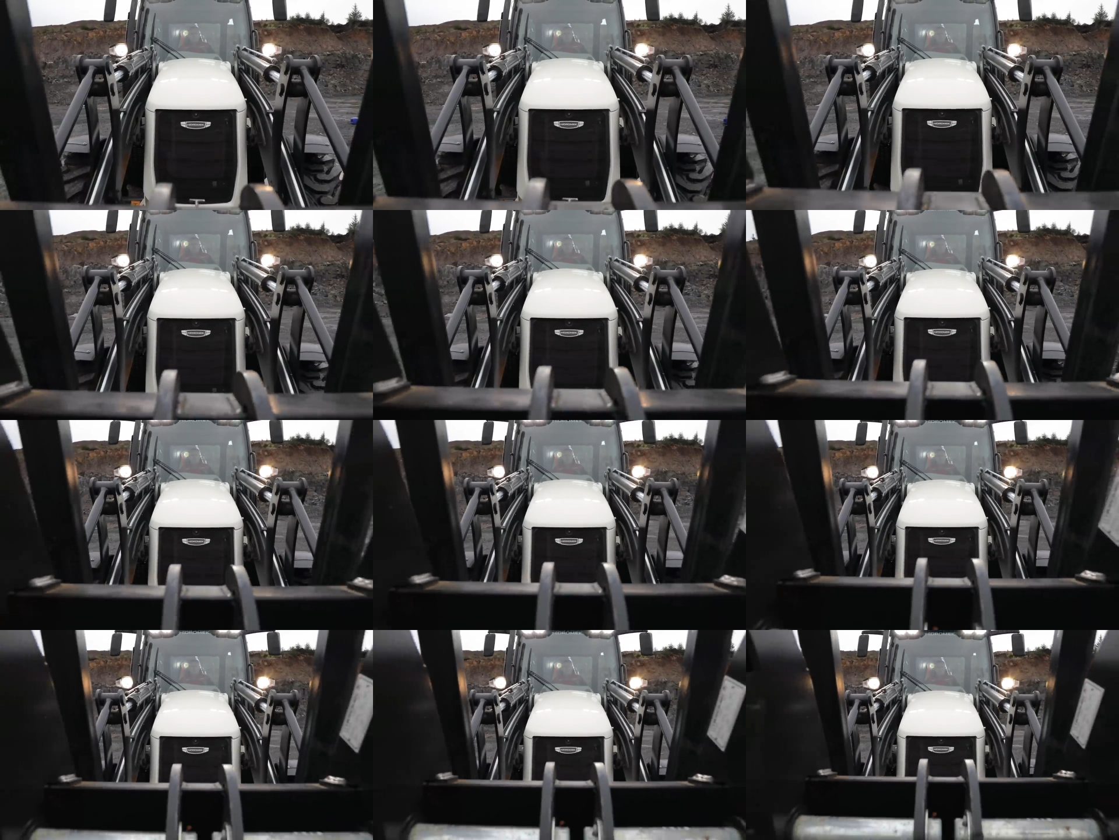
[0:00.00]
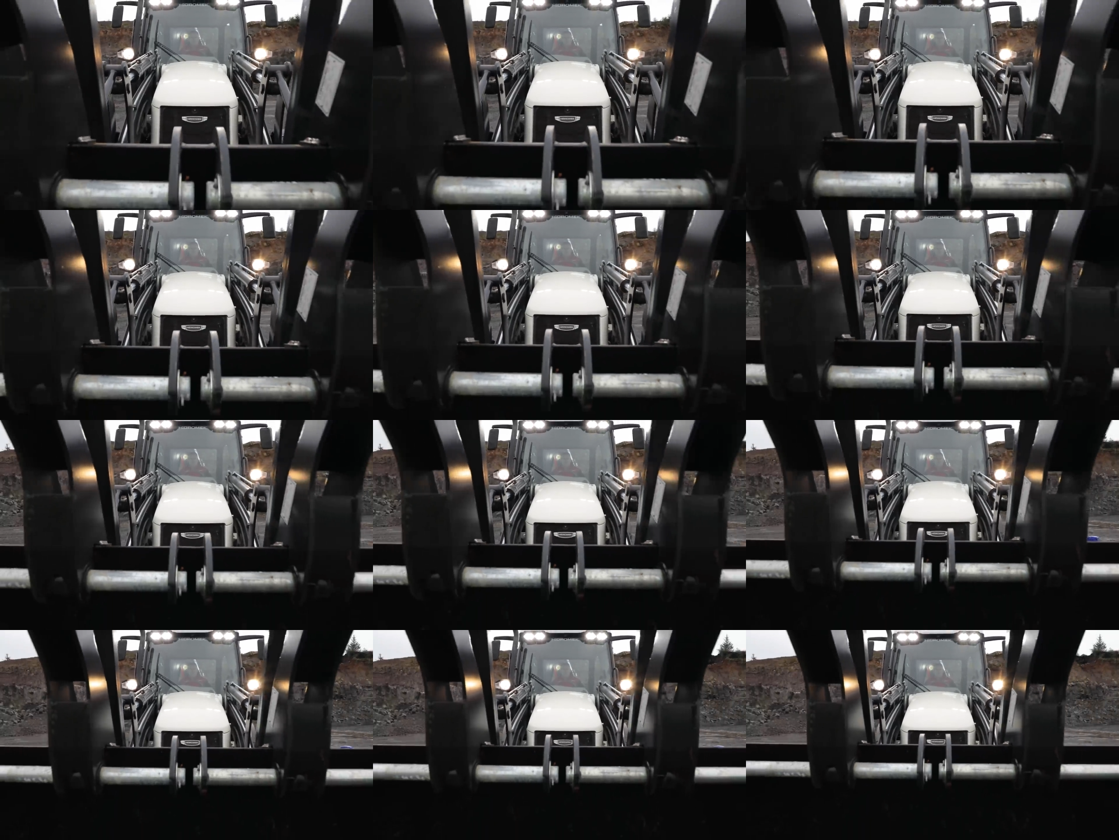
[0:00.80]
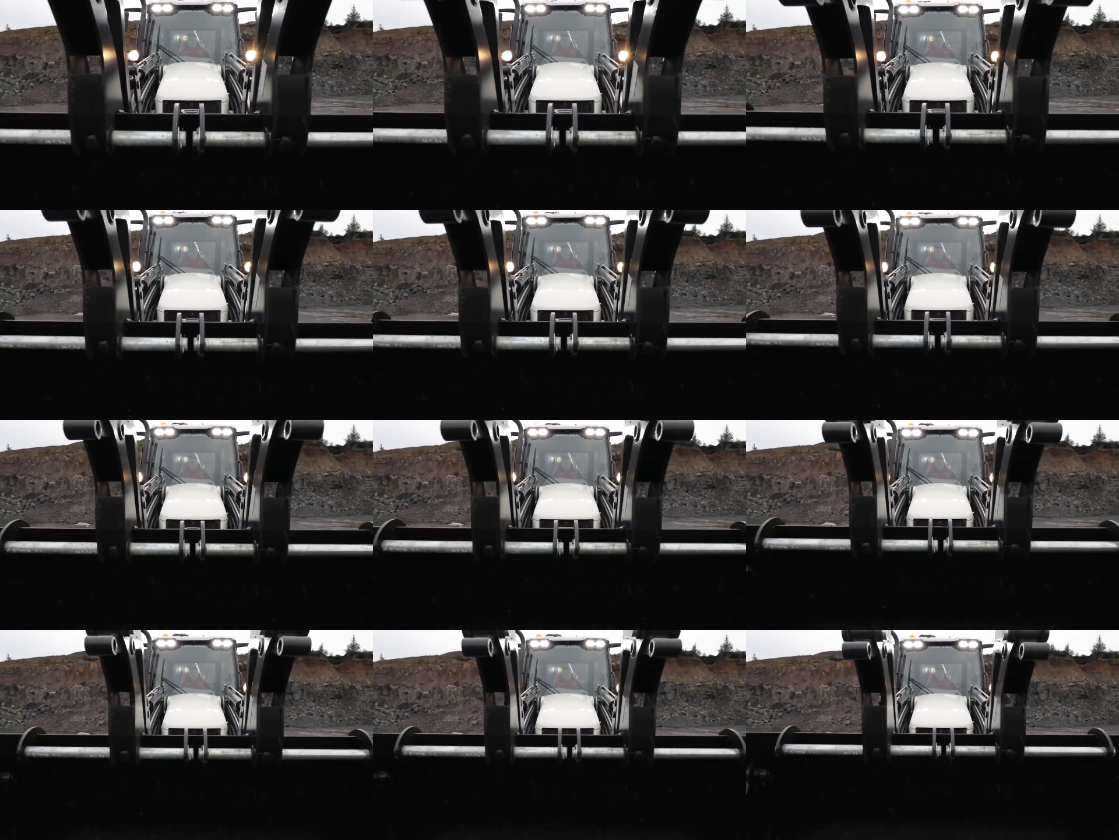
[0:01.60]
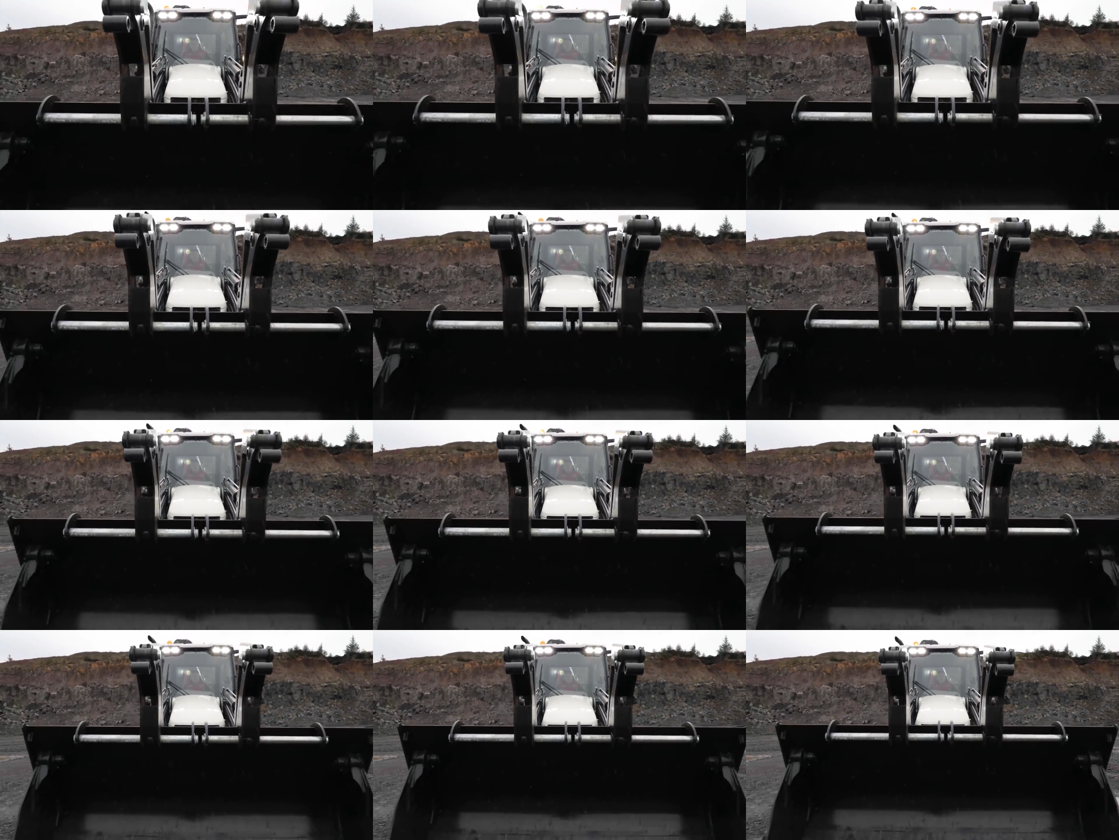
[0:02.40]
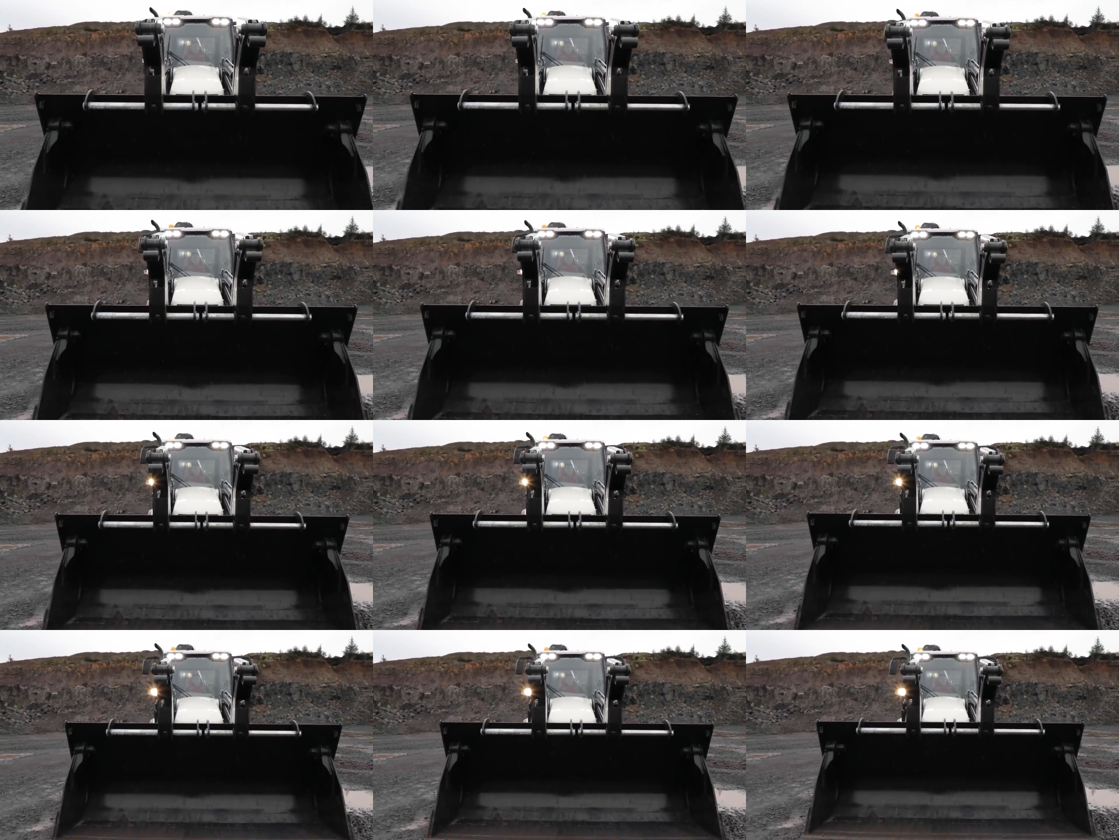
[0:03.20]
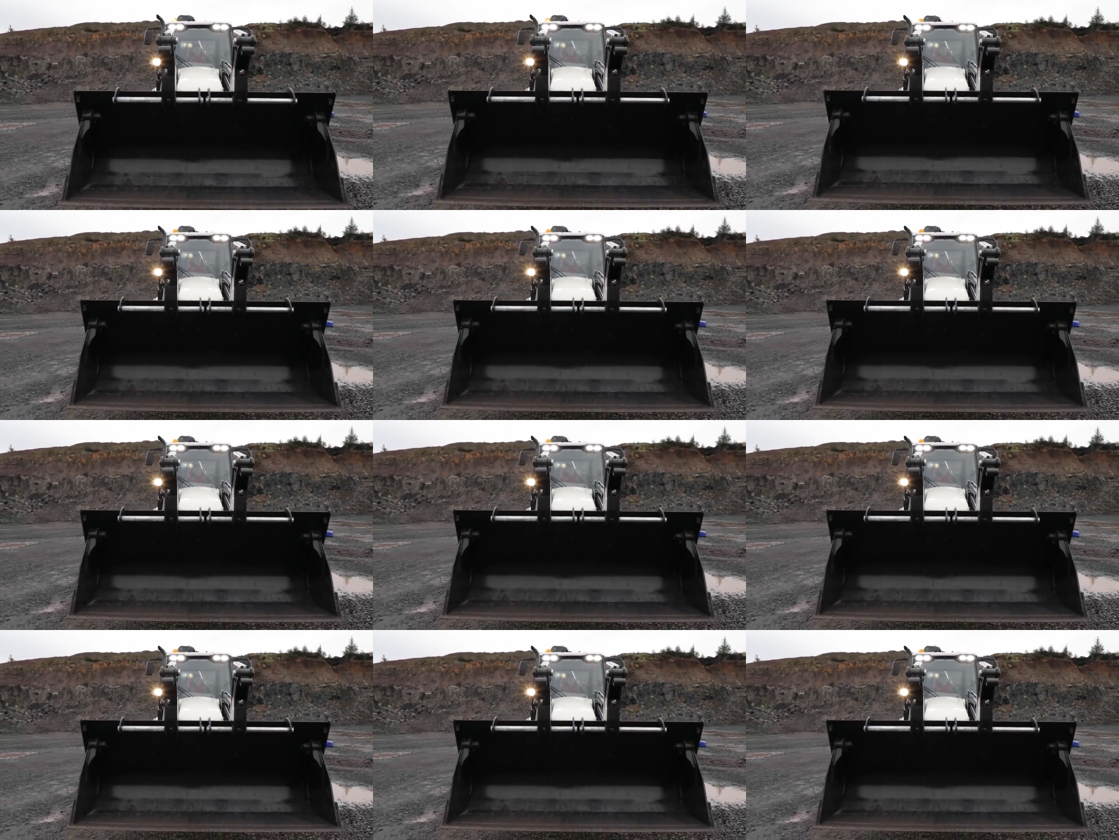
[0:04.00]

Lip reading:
(no speaker visible)